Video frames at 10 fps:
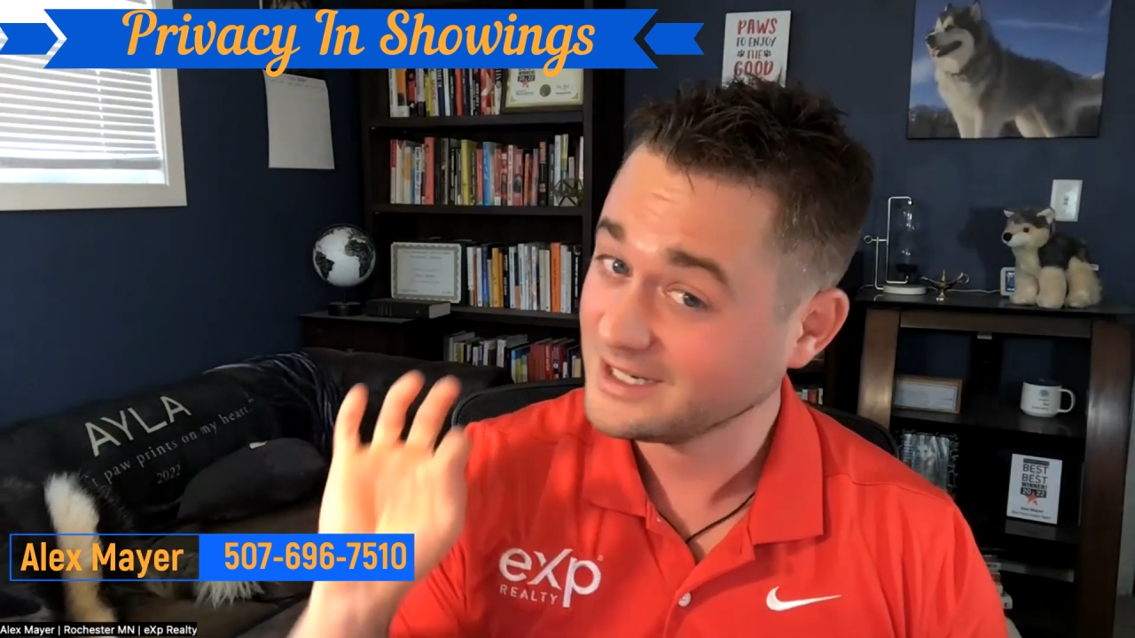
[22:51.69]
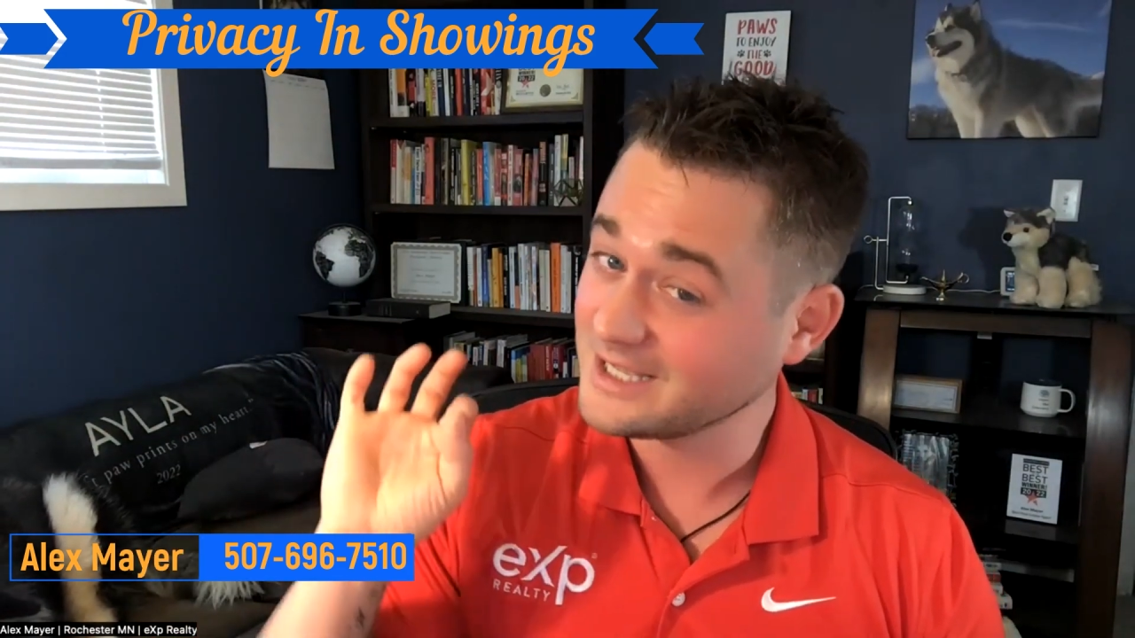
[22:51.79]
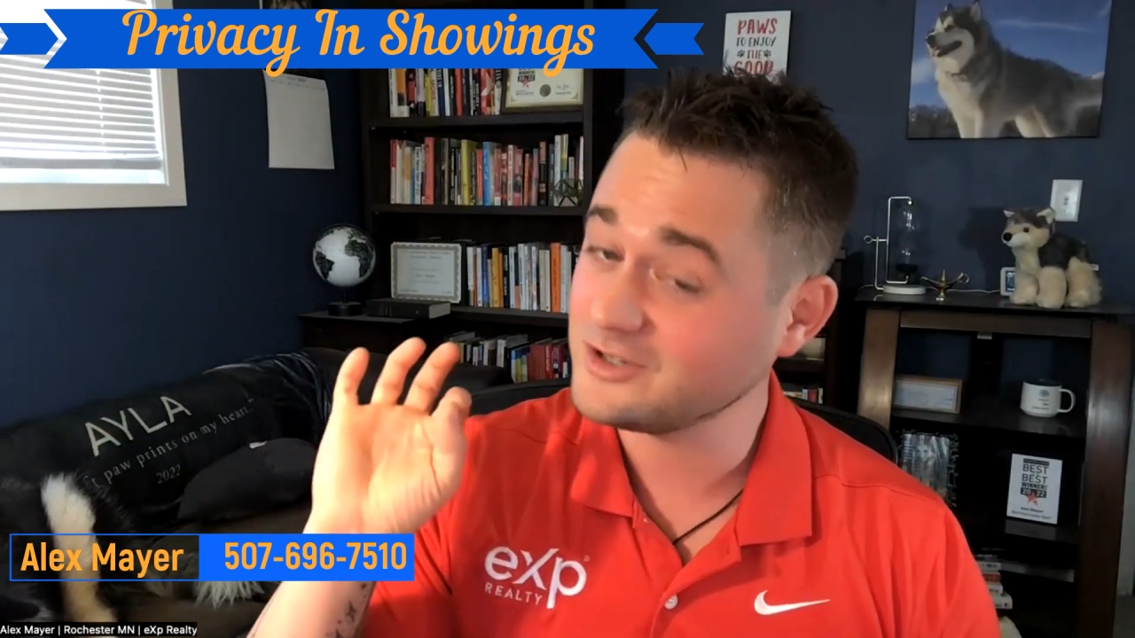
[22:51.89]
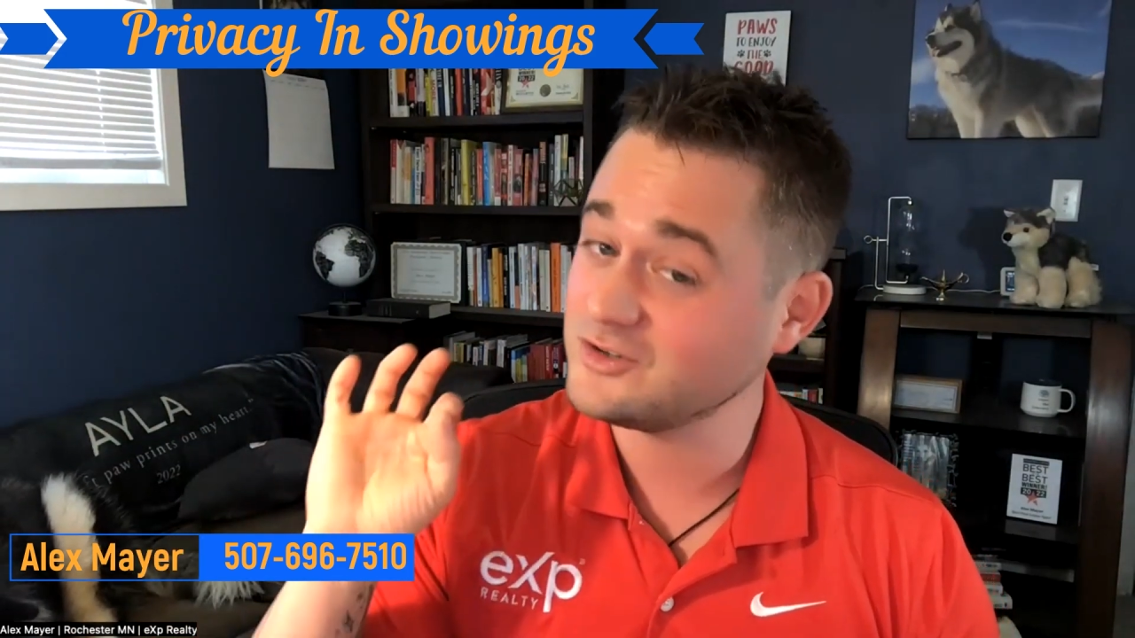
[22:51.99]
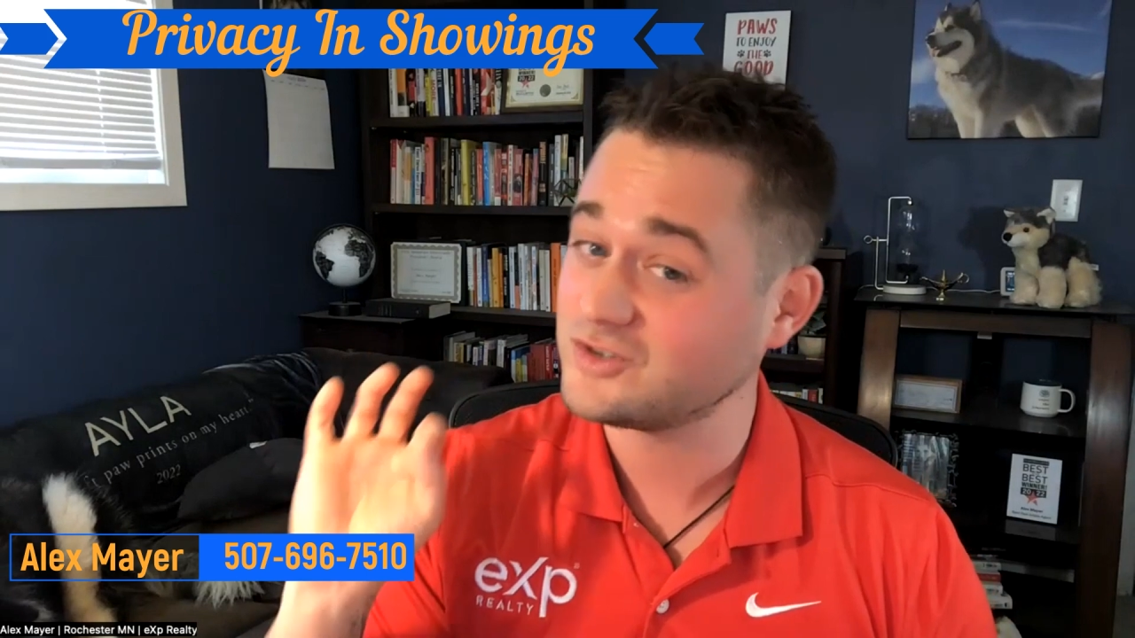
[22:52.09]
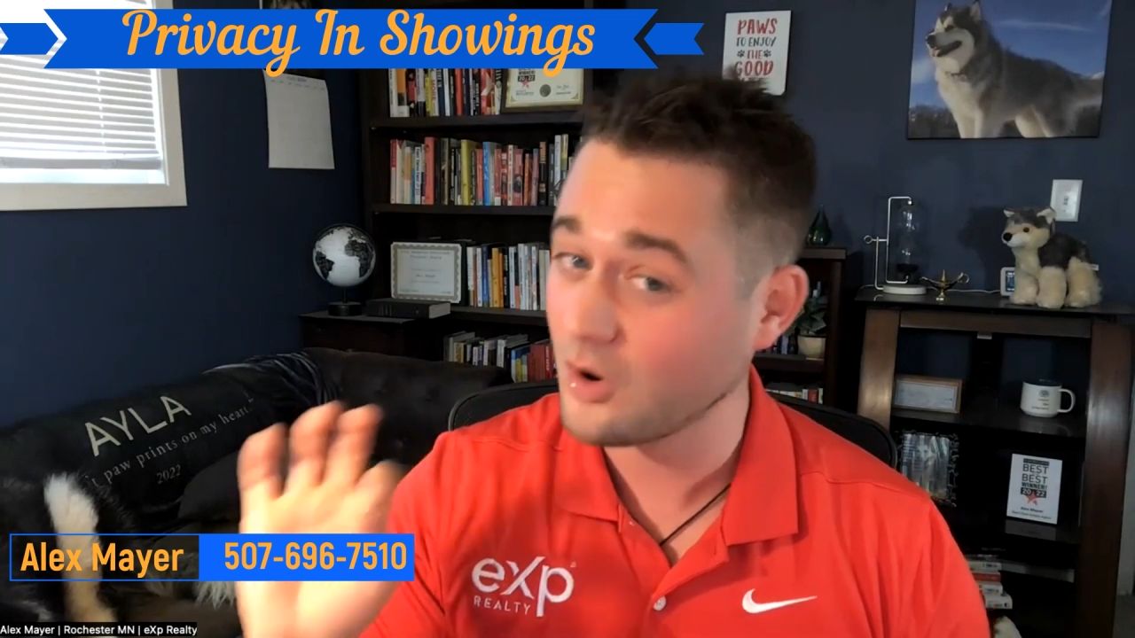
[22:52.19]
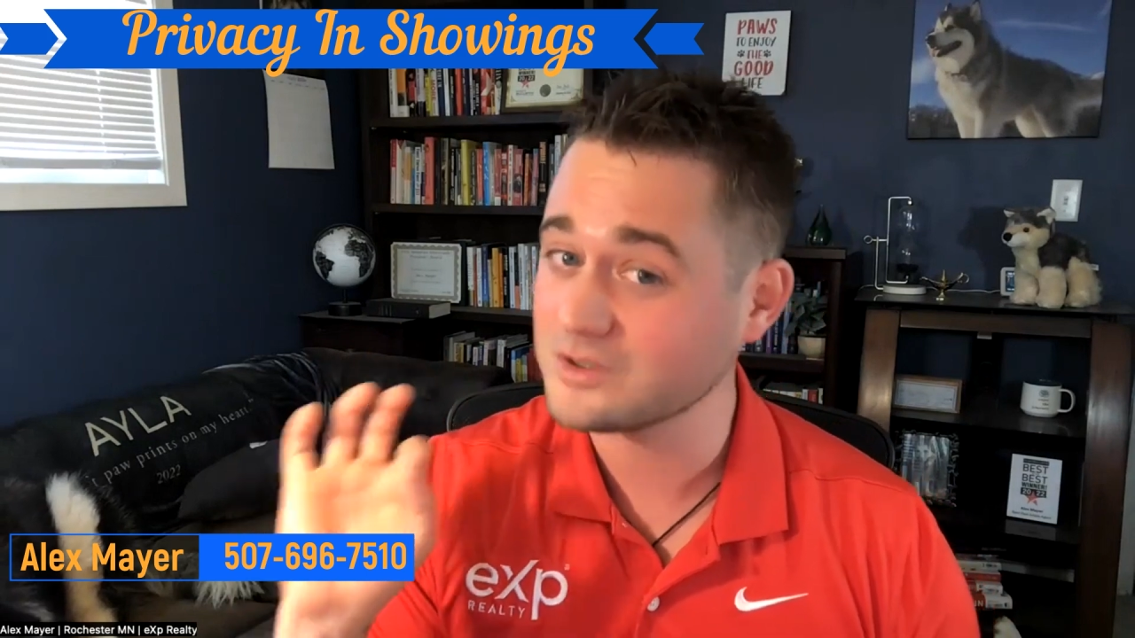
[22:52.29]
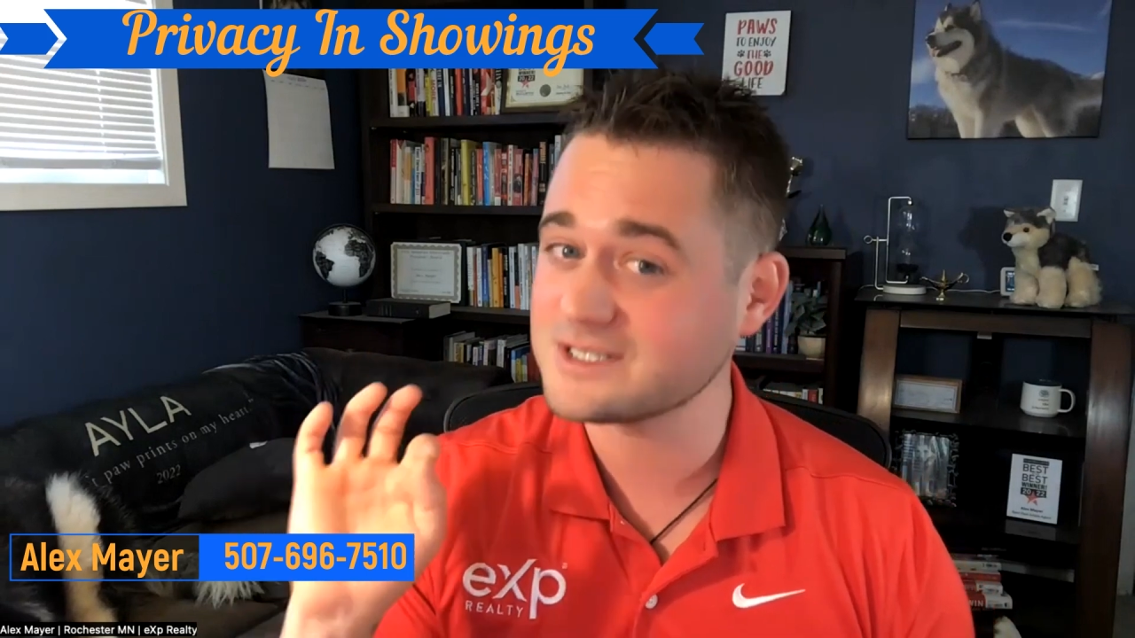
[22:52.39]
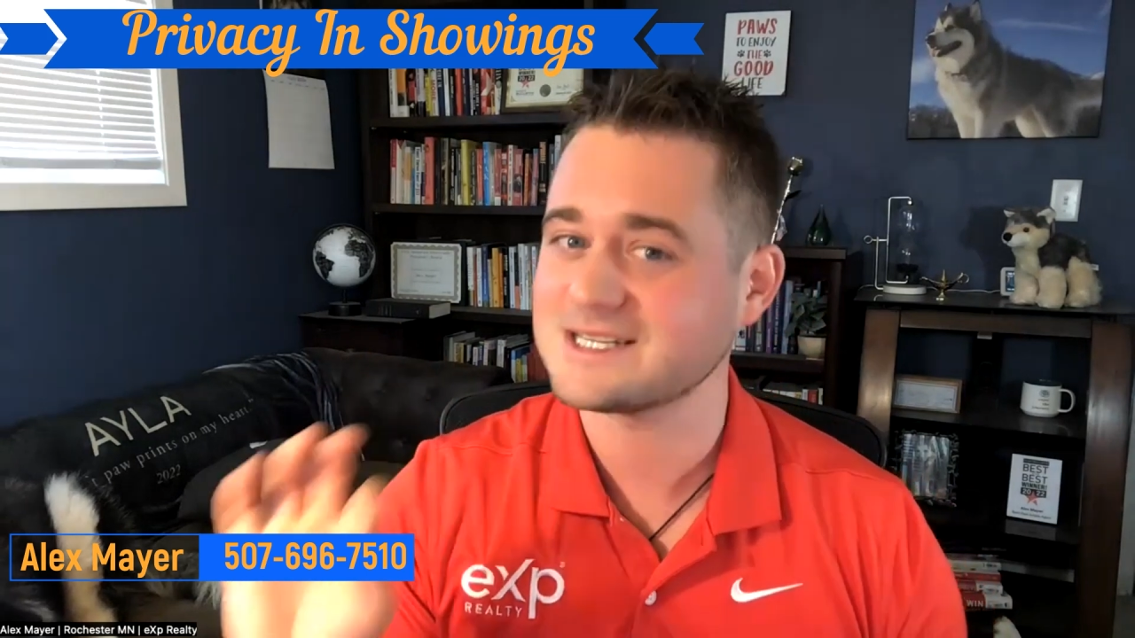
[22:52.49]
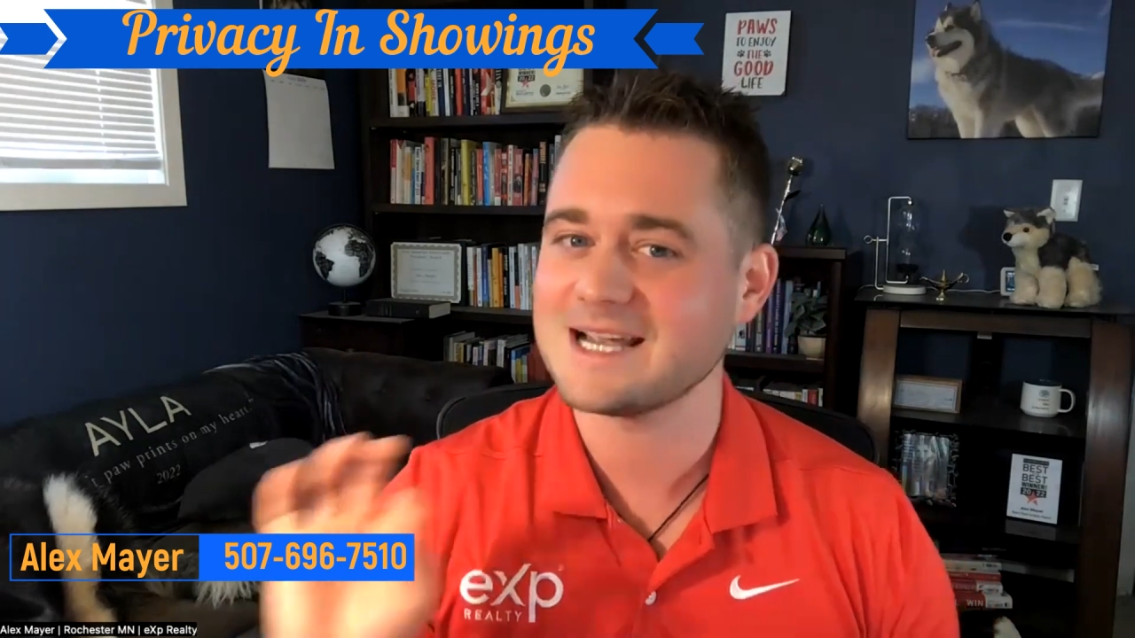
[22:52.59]
that you
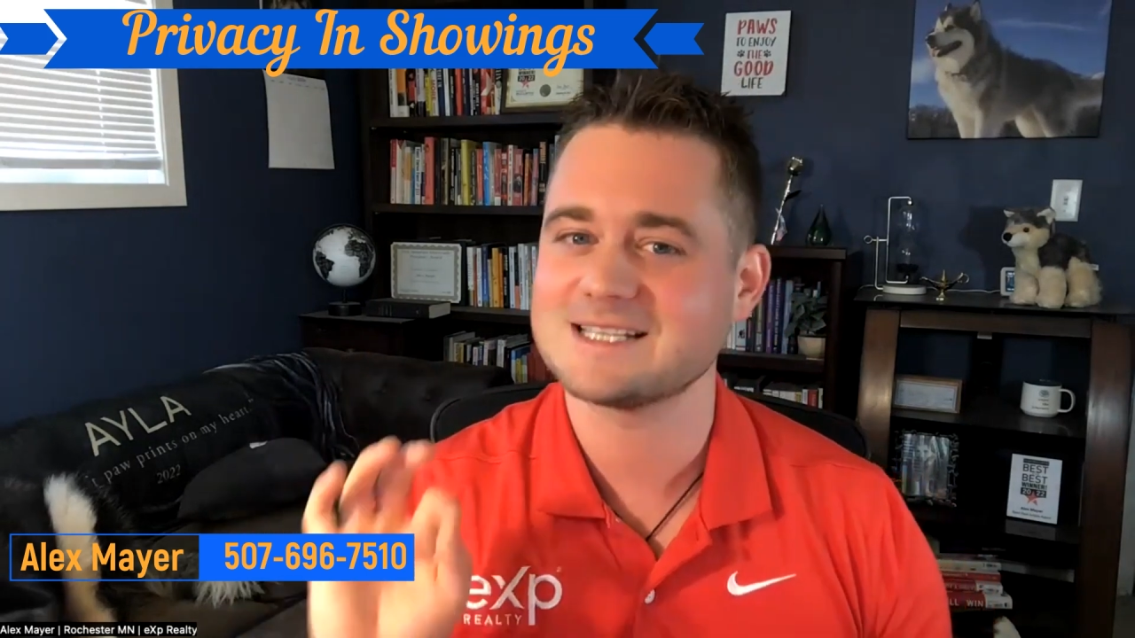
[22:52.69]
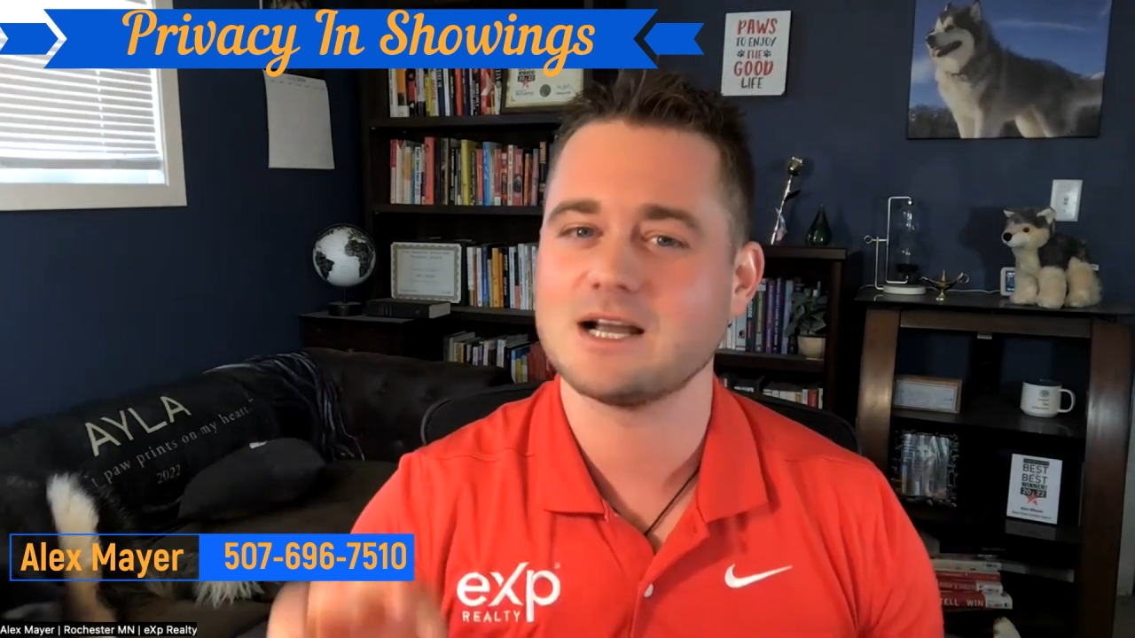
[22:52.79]
don't say